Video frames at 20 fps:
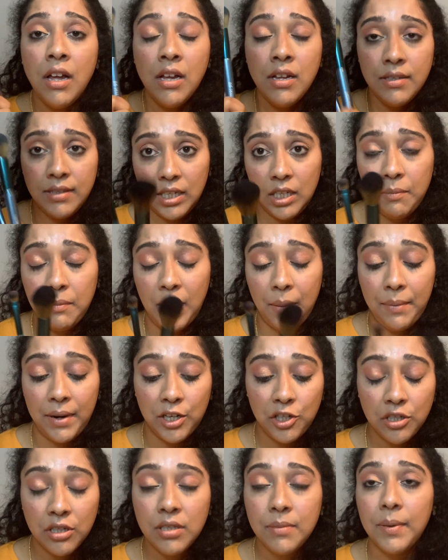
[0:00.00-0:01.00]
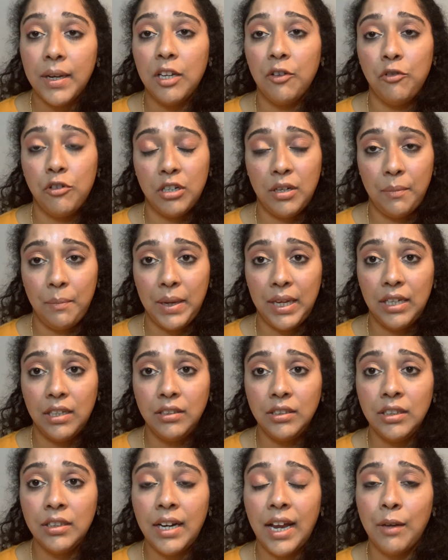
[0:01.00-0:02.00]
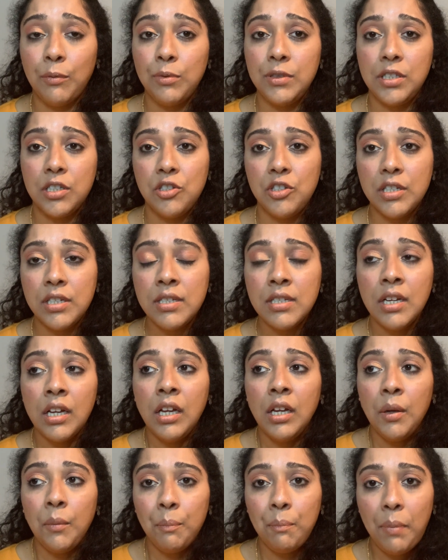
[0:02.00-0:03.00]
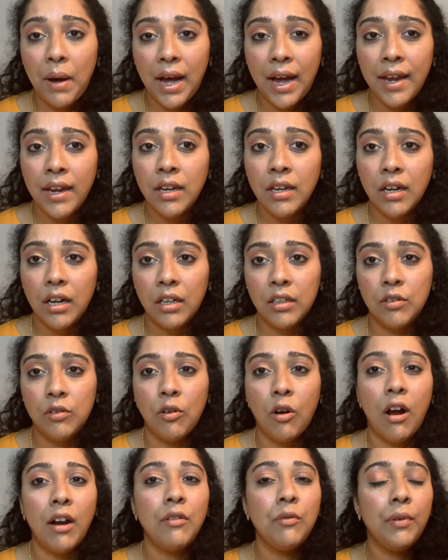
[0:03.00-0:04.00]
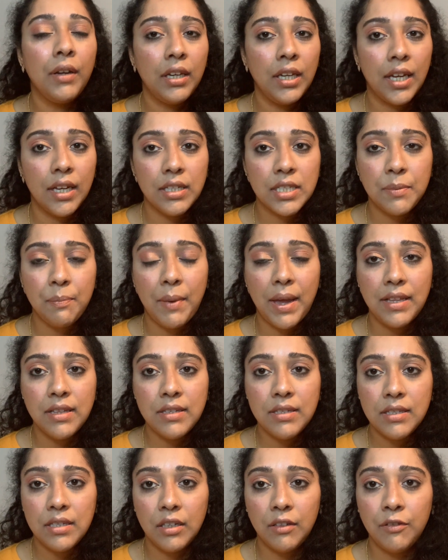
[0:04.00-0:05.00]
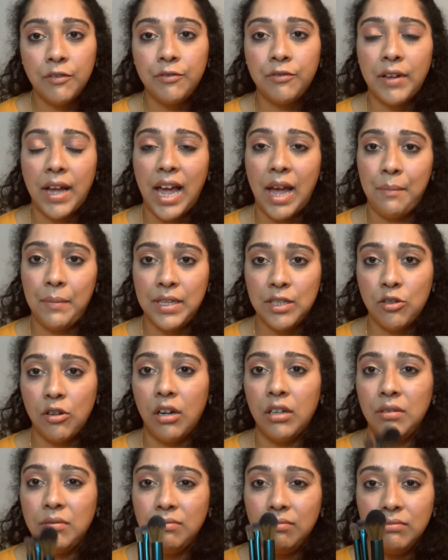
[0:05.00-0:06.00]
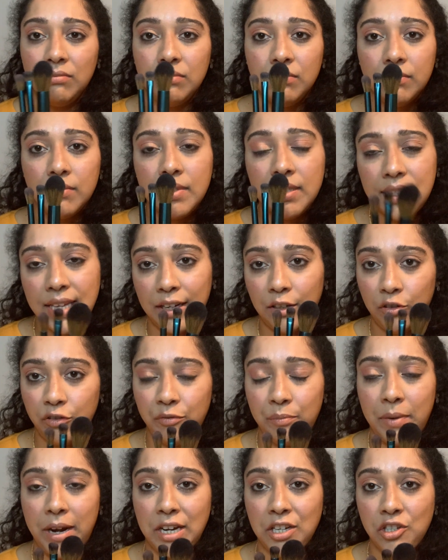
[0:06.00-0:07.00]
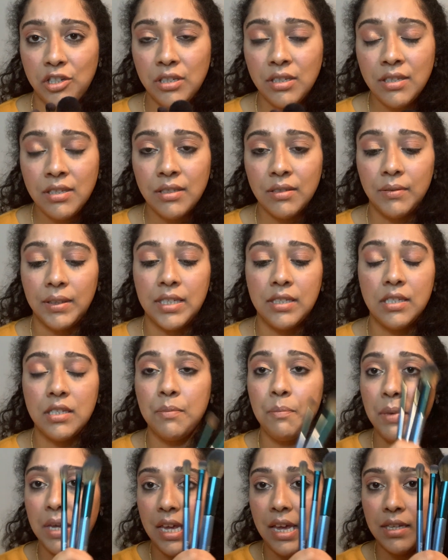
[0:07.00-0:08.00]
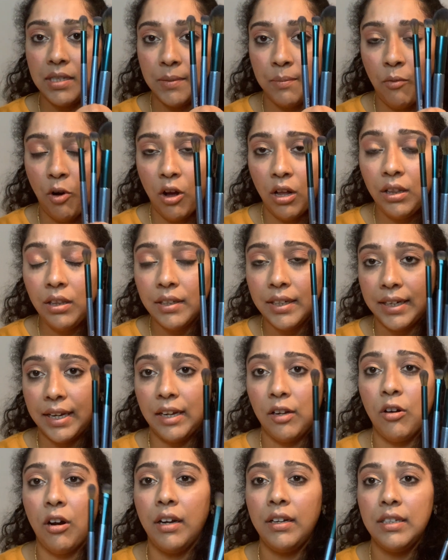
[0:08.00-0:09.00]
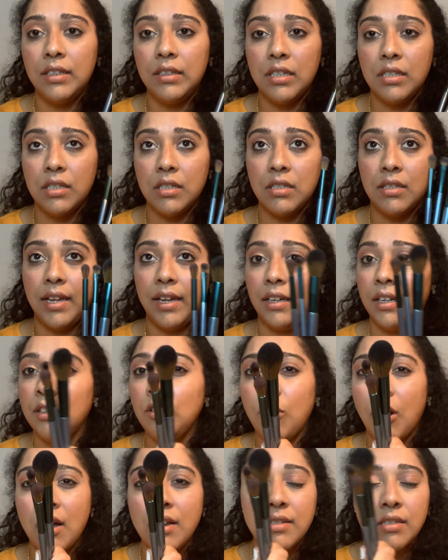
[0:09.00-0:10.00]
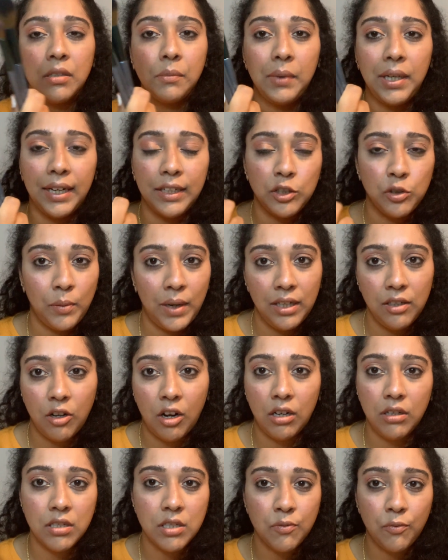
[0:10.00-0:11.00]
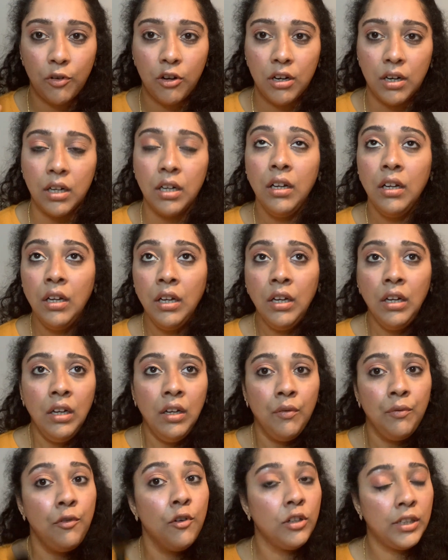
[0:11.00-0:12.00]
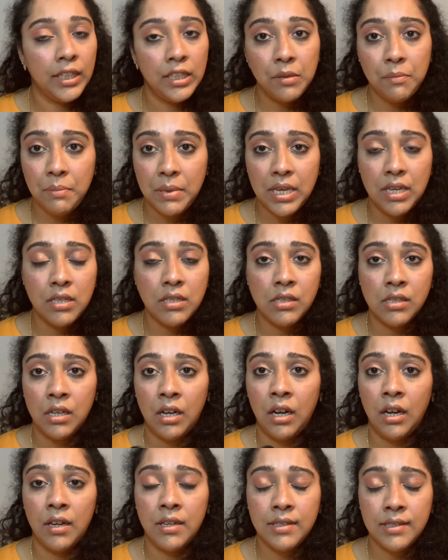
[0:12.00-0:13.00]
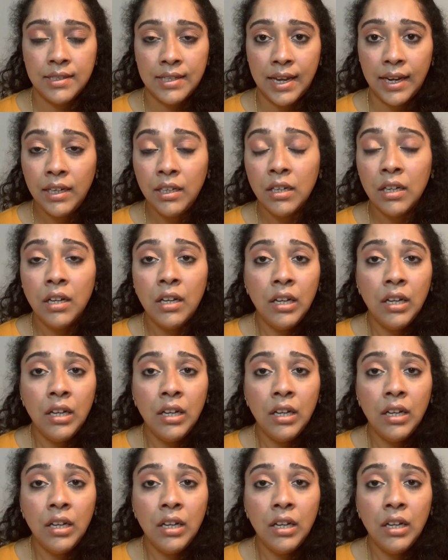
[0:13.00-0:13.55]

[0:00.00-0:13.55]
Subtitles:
Sigma brushes. But if you're a beginner, I would suggest buy a not very expensive Amazon set of brushes. This is BS small that I got, and this is like, it costed me like $12 for a 14-piece set.